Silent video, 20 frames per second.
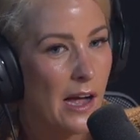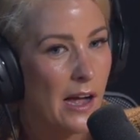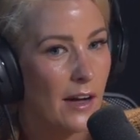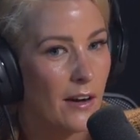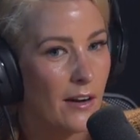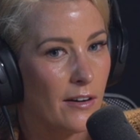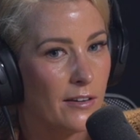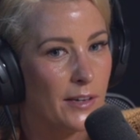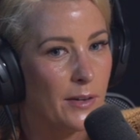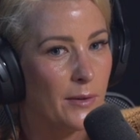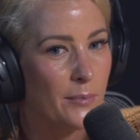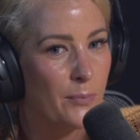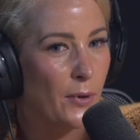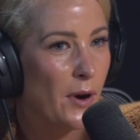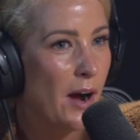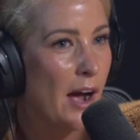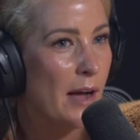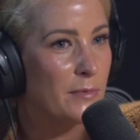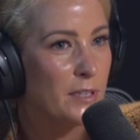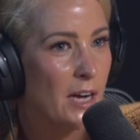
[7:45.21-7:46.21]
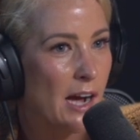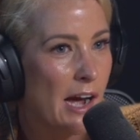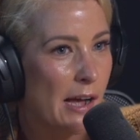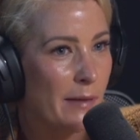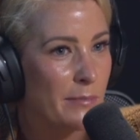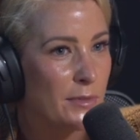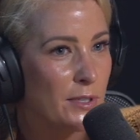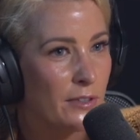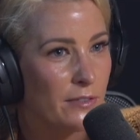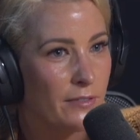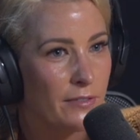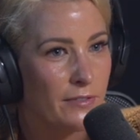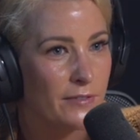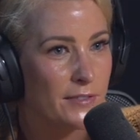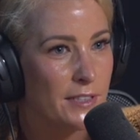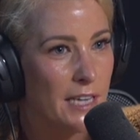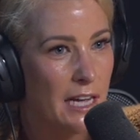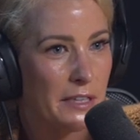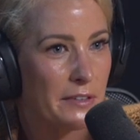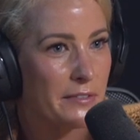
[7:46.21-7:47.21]
primetime sort
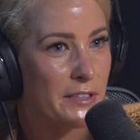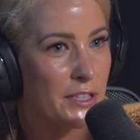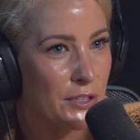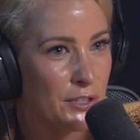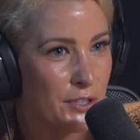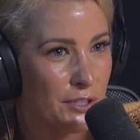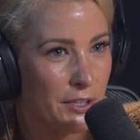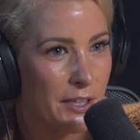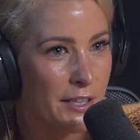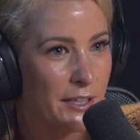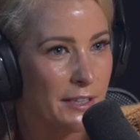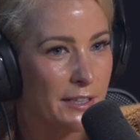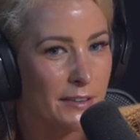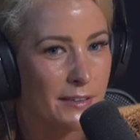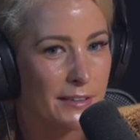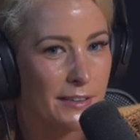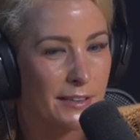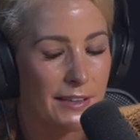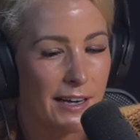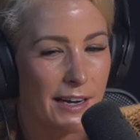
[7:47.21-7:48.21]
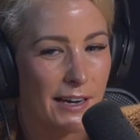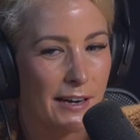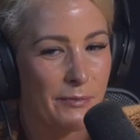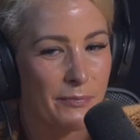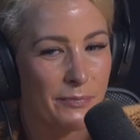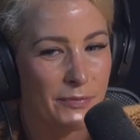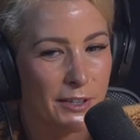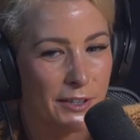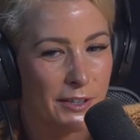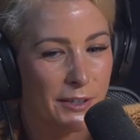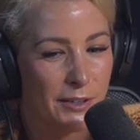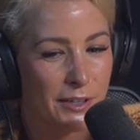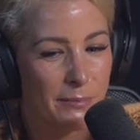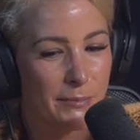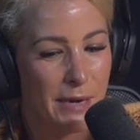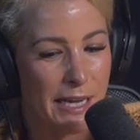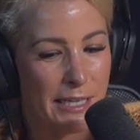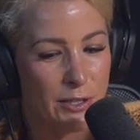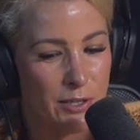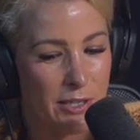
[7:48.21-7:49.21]
of television show, you know, on a
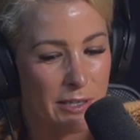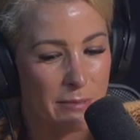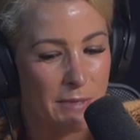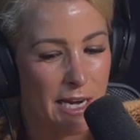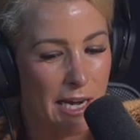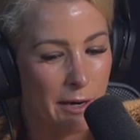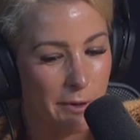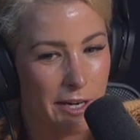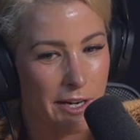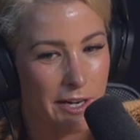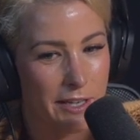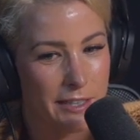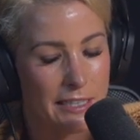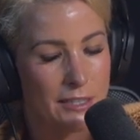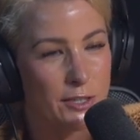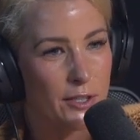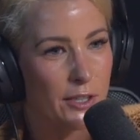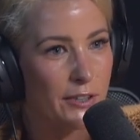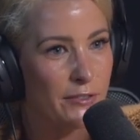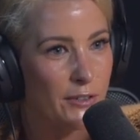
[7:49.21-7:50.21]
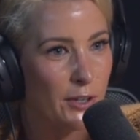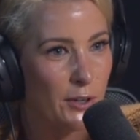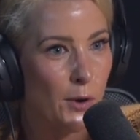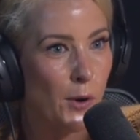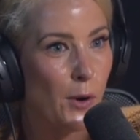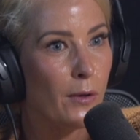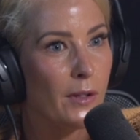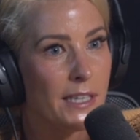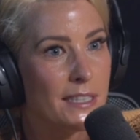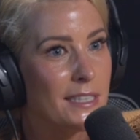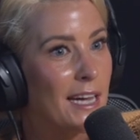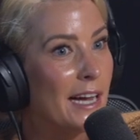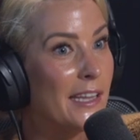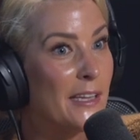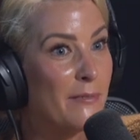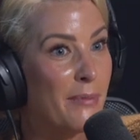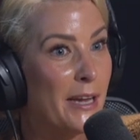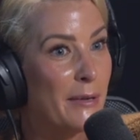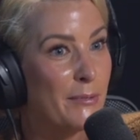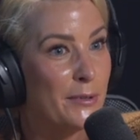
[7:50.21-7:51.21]
mainstream network. And so you've got all these
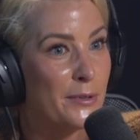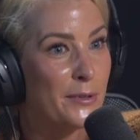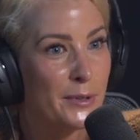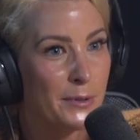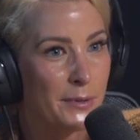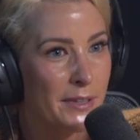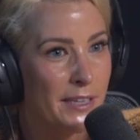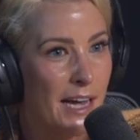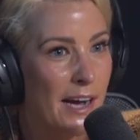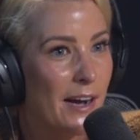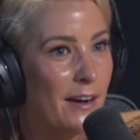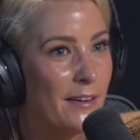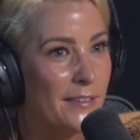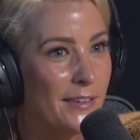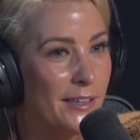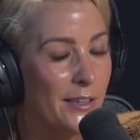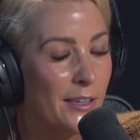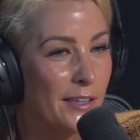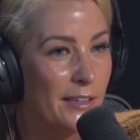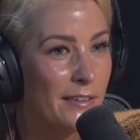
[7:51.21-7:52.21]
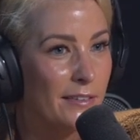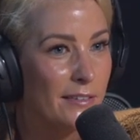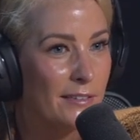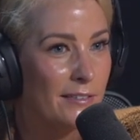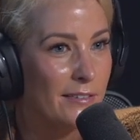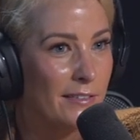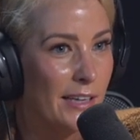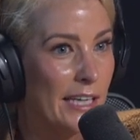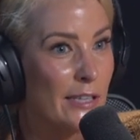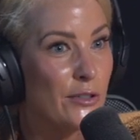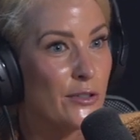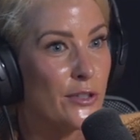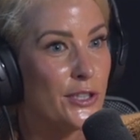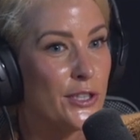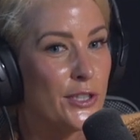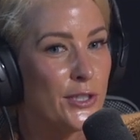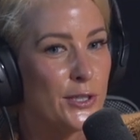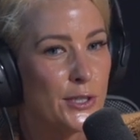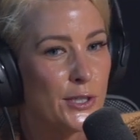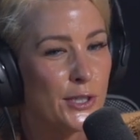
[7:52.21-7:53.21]
other people who are now, you know,
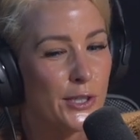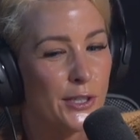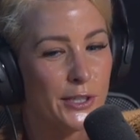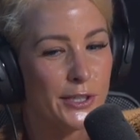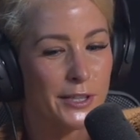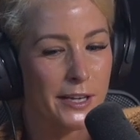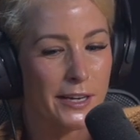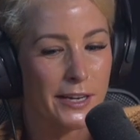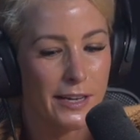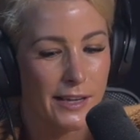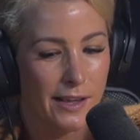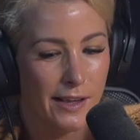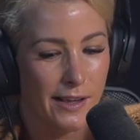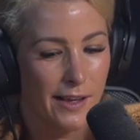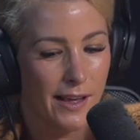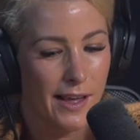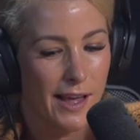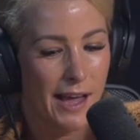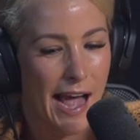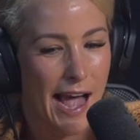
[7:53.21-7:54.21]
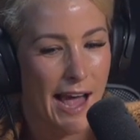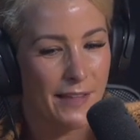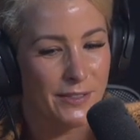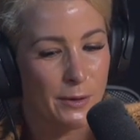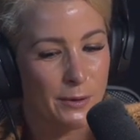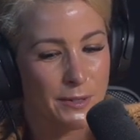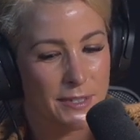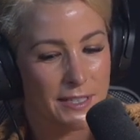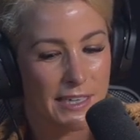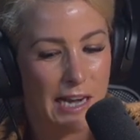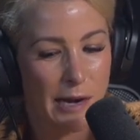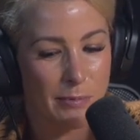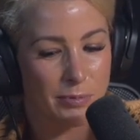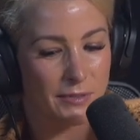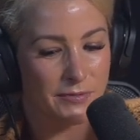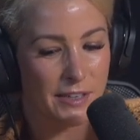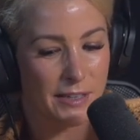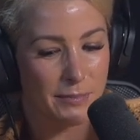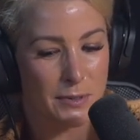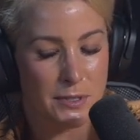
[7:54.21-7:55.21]
introduced to you. And there was a couple
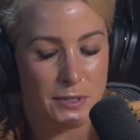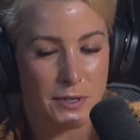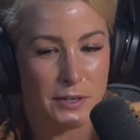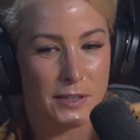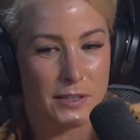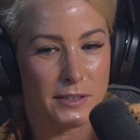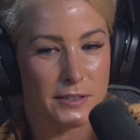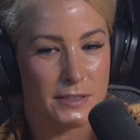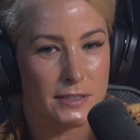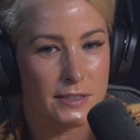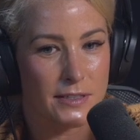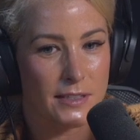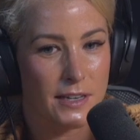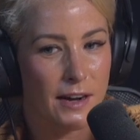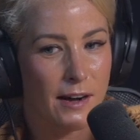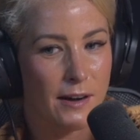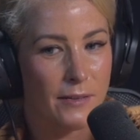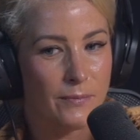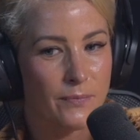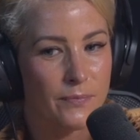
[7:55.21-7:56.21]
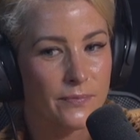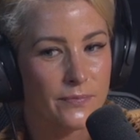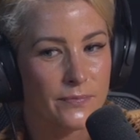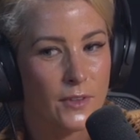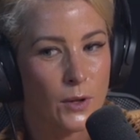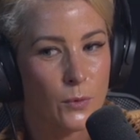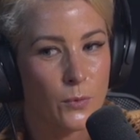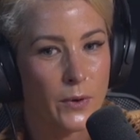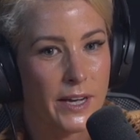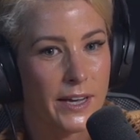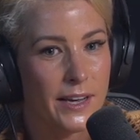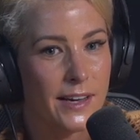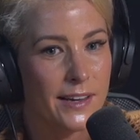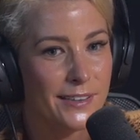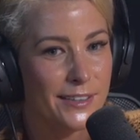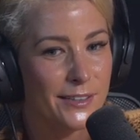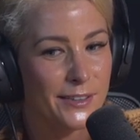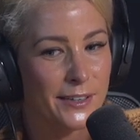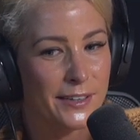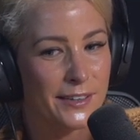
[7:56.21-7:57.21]
of episodes where,
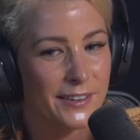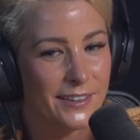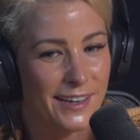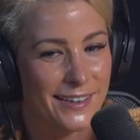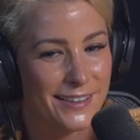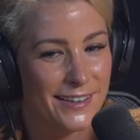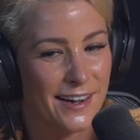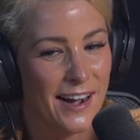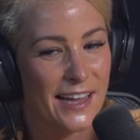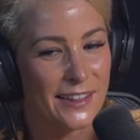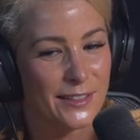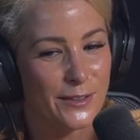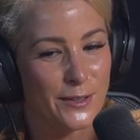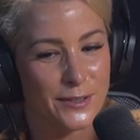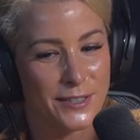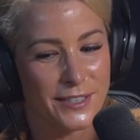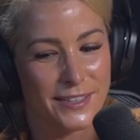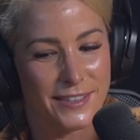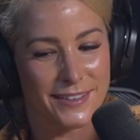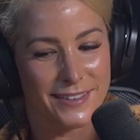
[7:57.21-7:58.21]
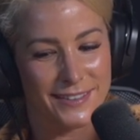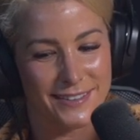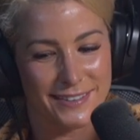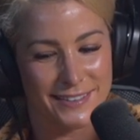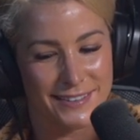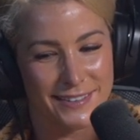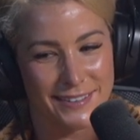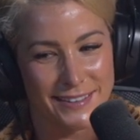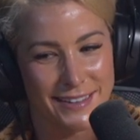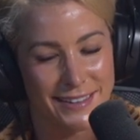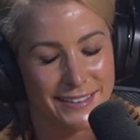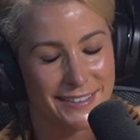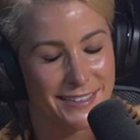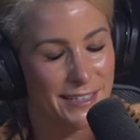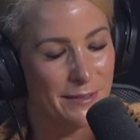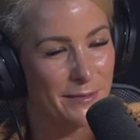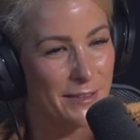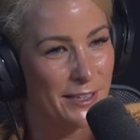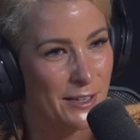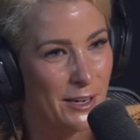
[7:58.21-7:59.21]
you know, like I looked at
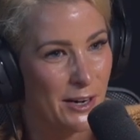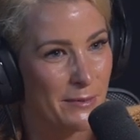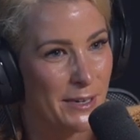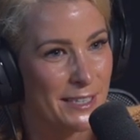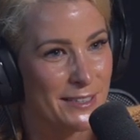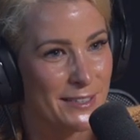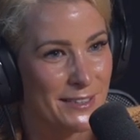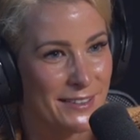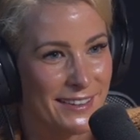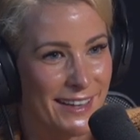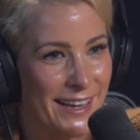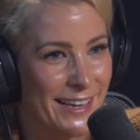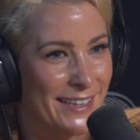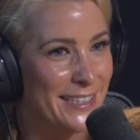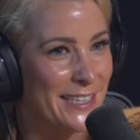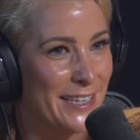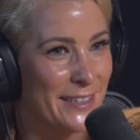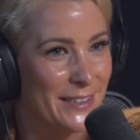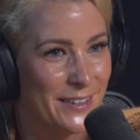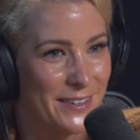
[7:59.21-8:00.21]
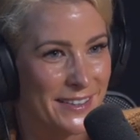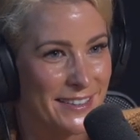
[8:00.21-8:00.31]
some of the comments on like TikTok